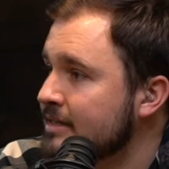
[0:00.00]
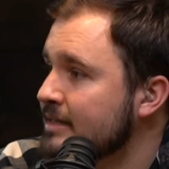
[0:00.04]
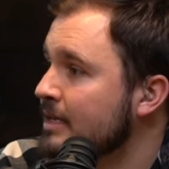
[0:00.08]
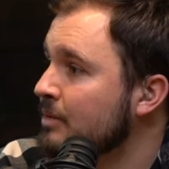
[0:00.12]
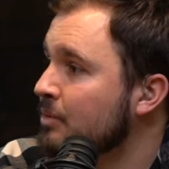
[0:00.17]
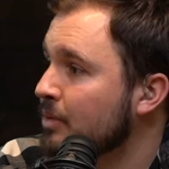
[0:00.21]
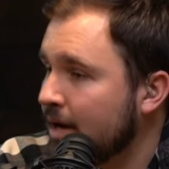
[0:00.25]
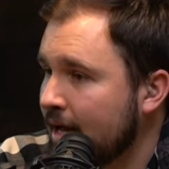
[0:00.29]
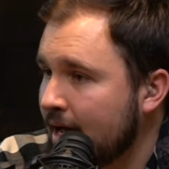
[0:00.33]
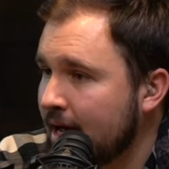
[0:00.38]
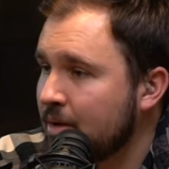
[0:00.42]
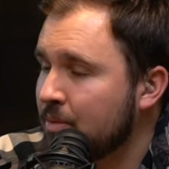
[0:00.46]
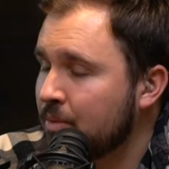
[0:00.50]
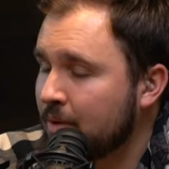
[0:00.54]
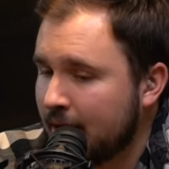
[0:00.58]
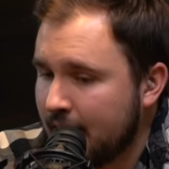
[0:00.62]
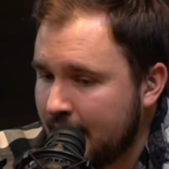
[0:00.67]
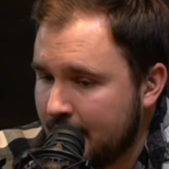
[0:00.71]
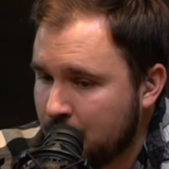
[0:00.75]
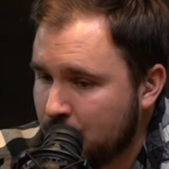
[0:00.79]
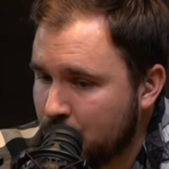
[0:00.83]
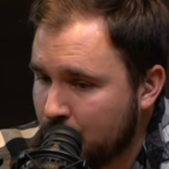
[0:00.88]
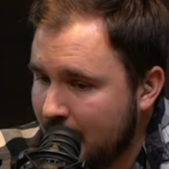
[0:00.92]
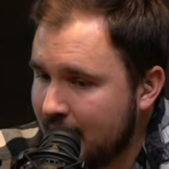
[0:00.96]
And what I mm-hmm. when
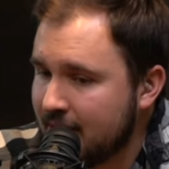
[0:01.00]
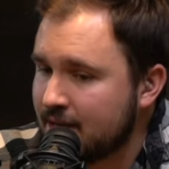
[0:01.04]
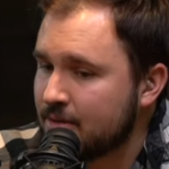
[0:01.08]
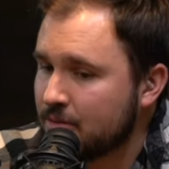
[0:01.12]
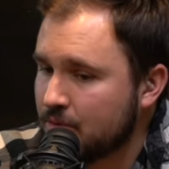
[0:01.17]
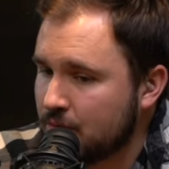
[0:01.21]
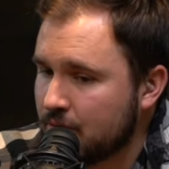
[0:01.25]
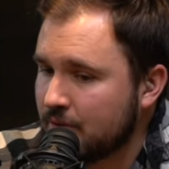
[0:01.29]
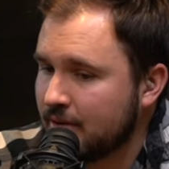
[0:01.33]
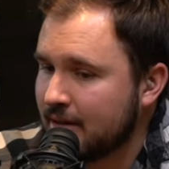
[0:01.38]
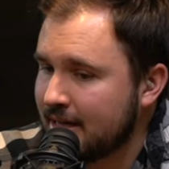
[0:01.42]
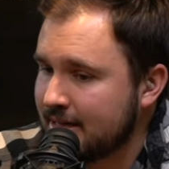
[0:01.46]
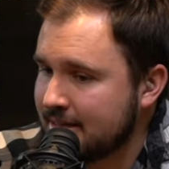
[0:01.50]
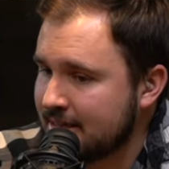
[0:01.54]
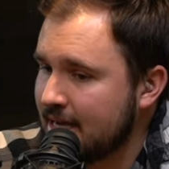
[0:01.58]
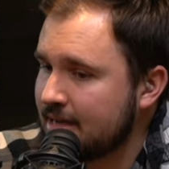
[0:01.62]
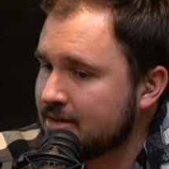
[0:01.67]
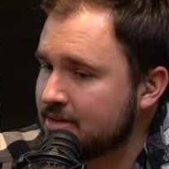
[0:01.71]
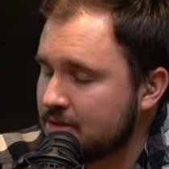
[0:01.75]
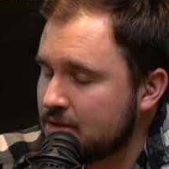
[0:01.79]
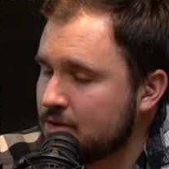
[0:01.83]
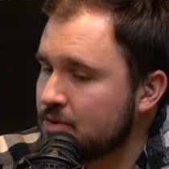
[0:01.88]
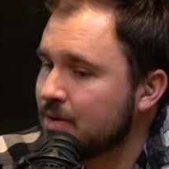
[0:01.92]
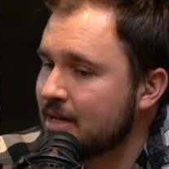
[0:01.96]
I regularly
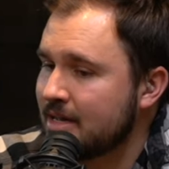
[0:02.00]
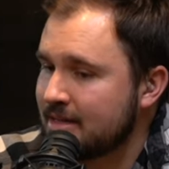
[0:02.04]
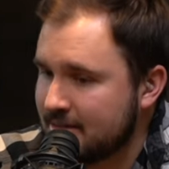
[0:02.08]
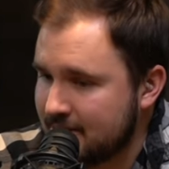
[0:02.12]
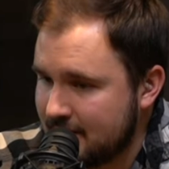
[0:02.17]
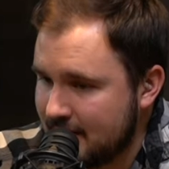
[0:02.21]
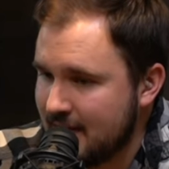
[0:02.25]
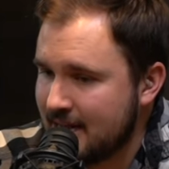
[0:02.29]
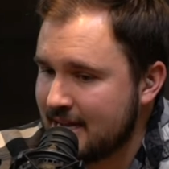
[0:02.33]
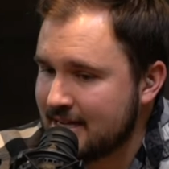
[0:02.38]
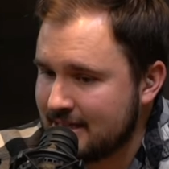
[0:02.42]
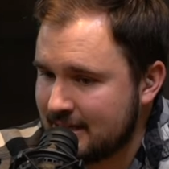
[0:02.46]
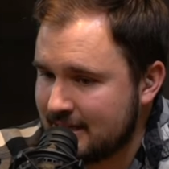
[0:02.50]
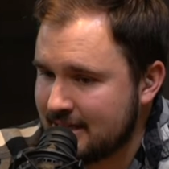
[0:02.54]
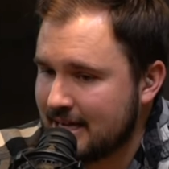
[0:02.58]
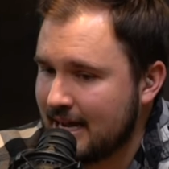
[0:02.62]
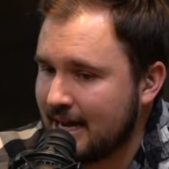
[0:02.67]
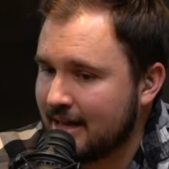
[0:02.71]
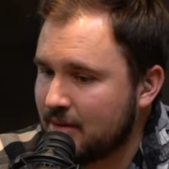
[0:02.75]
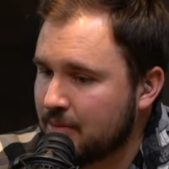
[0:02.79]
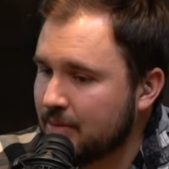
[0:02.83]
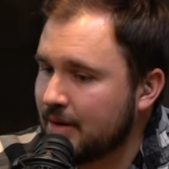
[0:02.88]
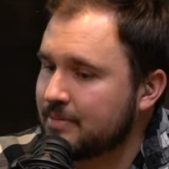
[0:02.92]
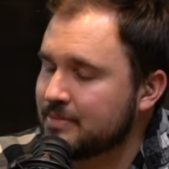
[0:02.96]
attest to is yeah. is
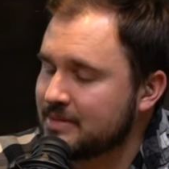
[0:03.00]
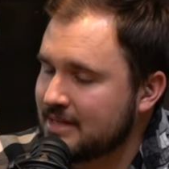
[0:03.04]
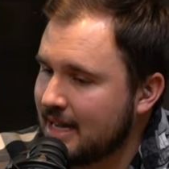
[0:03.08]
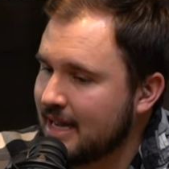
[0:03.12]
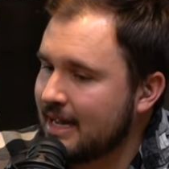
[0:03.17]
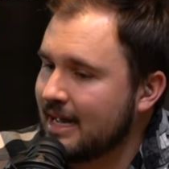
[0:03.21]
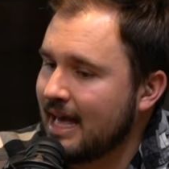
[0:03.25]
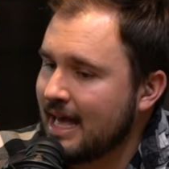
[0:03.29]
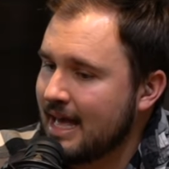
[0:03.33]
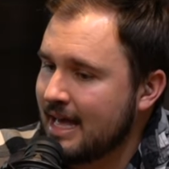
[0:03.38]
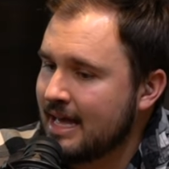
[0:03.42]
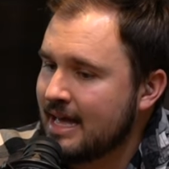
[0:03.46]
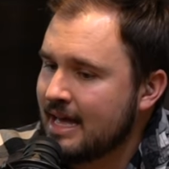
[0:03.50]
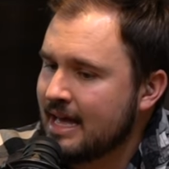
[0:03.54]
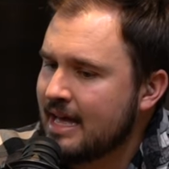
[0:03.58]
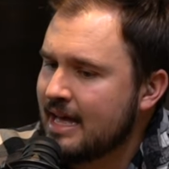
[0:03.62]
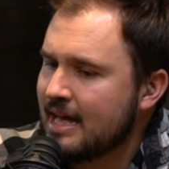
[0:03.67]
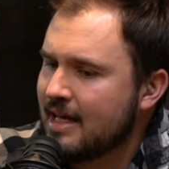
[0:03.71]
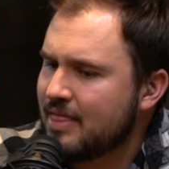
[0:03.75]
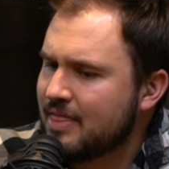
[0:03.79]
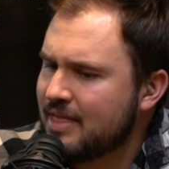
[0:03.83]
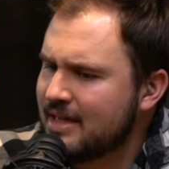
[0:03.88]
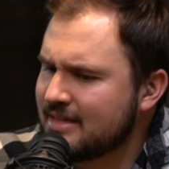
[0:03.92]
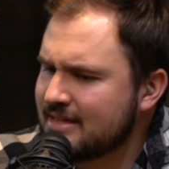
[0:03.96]
exactly what I'm saying. Hey,
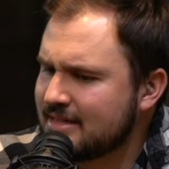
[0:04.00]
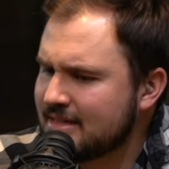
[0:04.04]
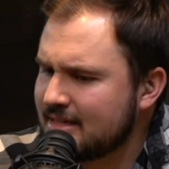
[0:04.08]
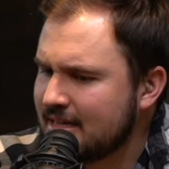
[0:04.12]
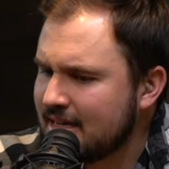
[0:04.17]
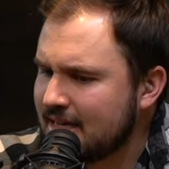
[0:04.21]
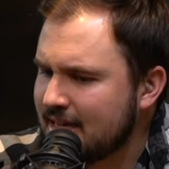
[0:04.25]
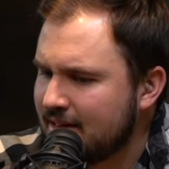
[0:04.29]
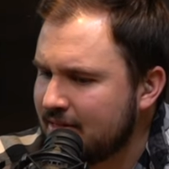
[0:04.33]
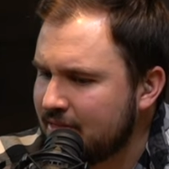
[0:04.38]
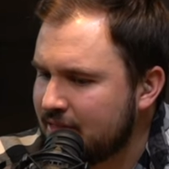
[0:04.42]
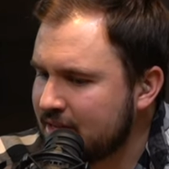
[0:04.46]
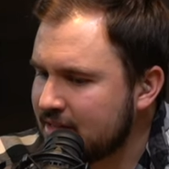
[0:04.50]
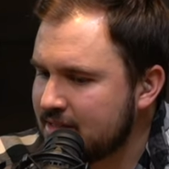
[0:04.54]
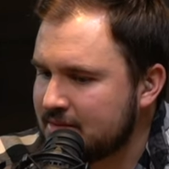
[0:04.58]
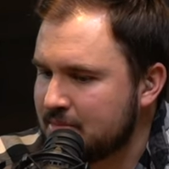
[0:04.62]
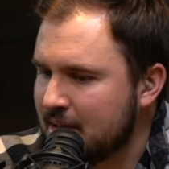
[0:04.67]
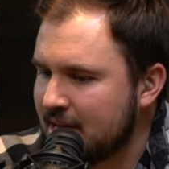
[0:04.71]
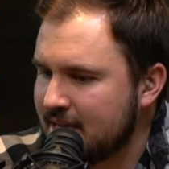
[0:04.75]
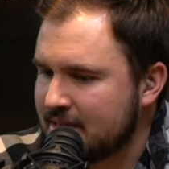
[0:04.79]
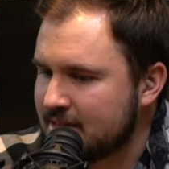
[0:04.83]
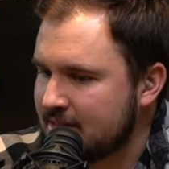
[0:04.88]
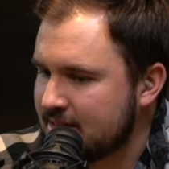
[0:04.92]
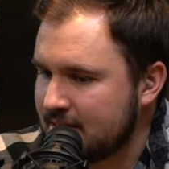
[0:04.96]
this this
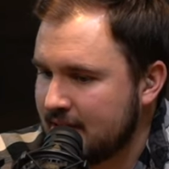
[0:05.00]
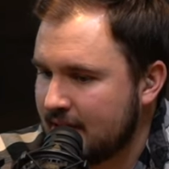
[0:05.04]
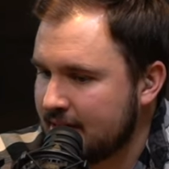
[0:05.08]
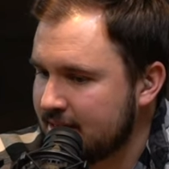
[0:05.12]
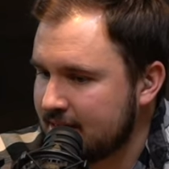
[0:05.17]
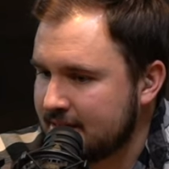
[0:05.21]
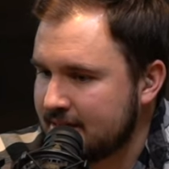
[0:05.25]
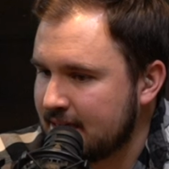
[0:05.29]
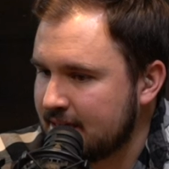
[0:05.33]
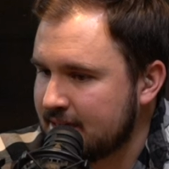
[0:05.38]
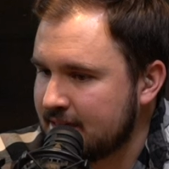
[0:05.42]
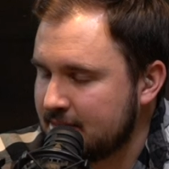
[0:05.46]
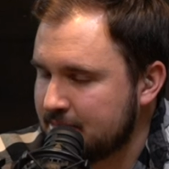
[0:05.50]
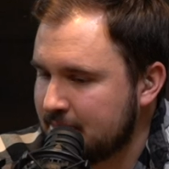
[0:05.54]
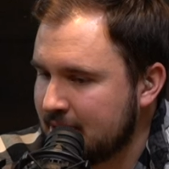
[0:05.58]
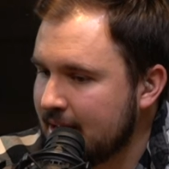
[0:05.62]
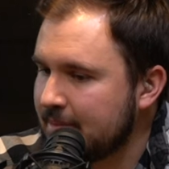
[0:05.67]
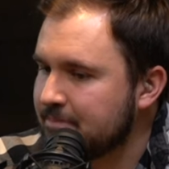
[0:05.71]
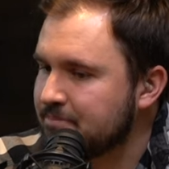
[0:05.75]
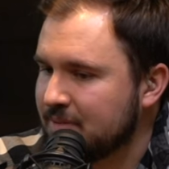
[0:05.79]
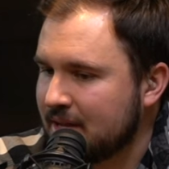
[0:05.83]
makes tons of sense to me.